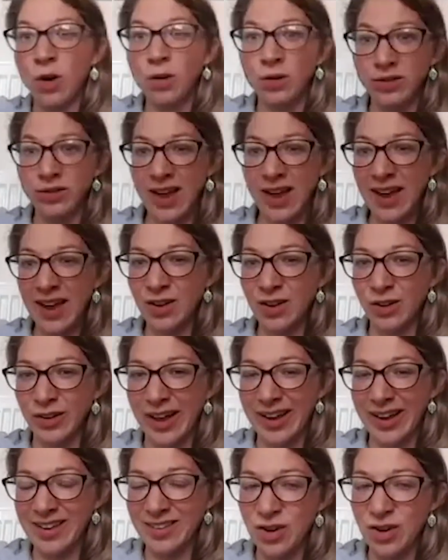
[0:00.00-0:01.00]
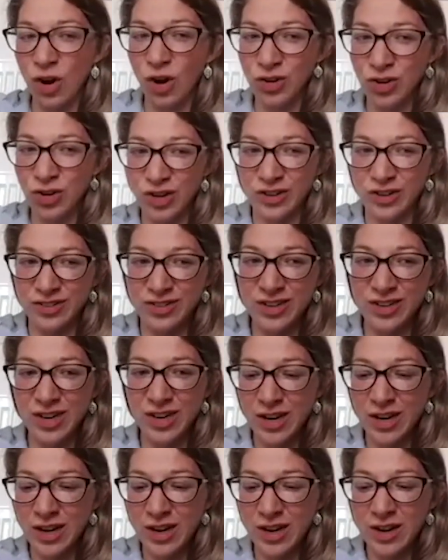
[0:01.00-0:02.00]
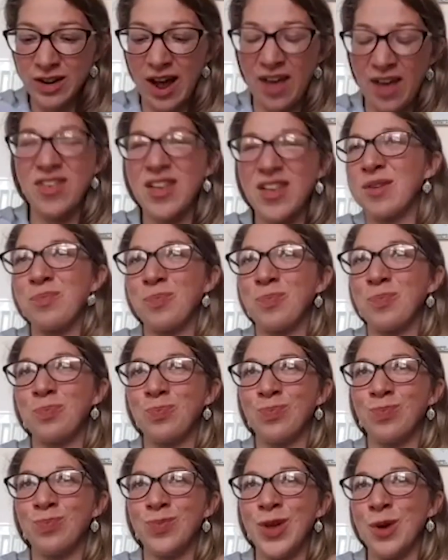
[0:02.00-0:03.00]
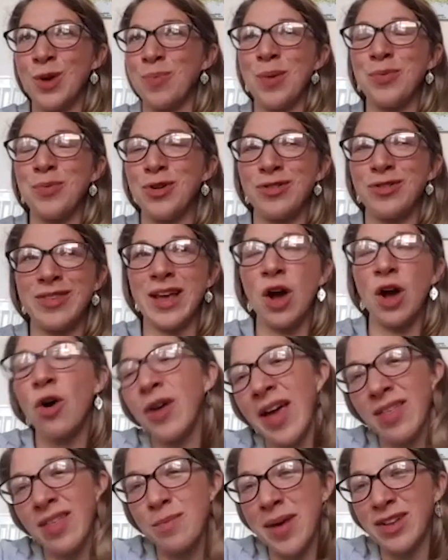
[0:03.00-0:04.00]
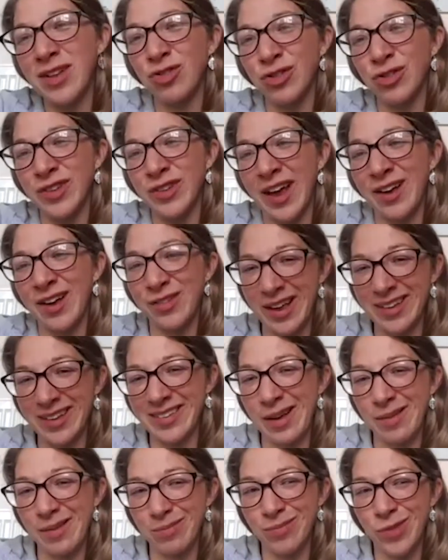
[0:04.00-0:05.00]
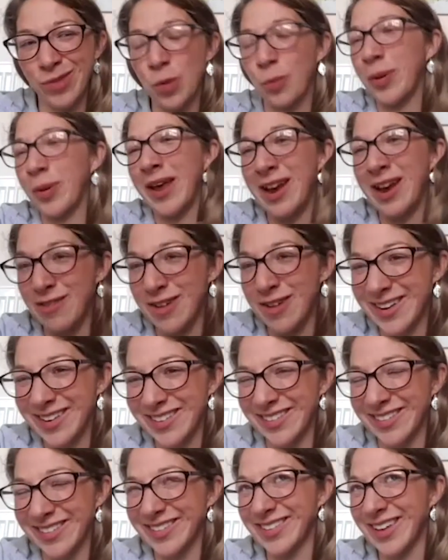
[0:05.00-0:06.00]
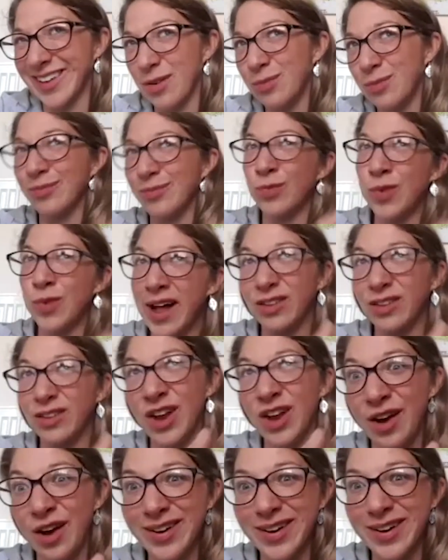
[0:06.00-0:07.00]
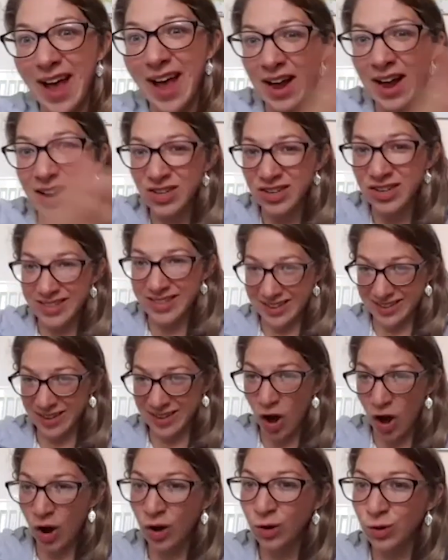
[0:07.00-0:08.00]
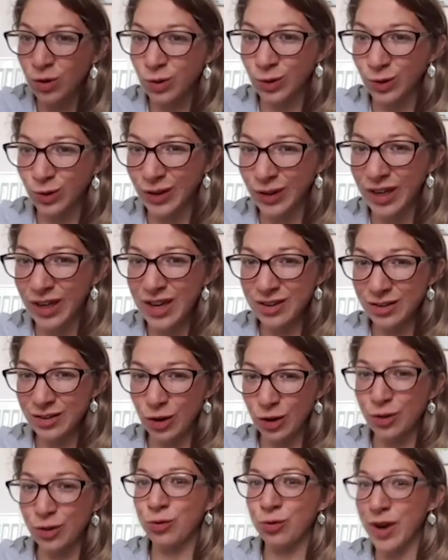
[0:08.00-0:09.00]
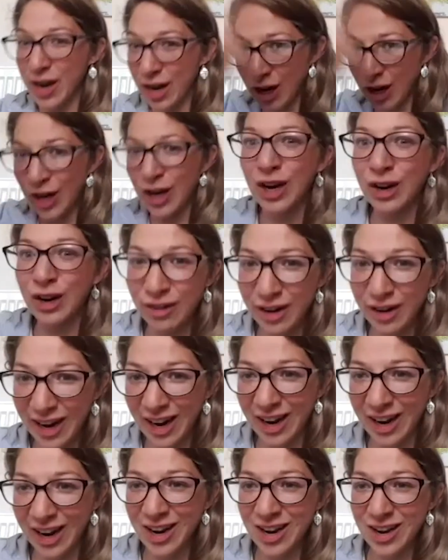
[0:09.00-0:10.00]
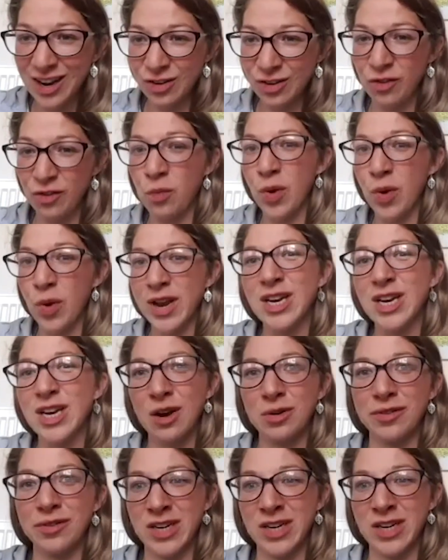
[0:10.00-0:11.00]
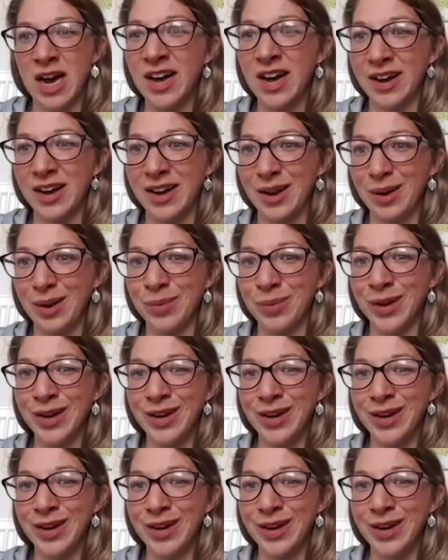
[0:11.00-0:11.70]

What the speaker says: cycle, like it's not just, I think, people used to think, oh yeah, the menstrual cycle, that's like your period. And it's like, well, no, it's actually this whole sort of reoccurring sort of window of time,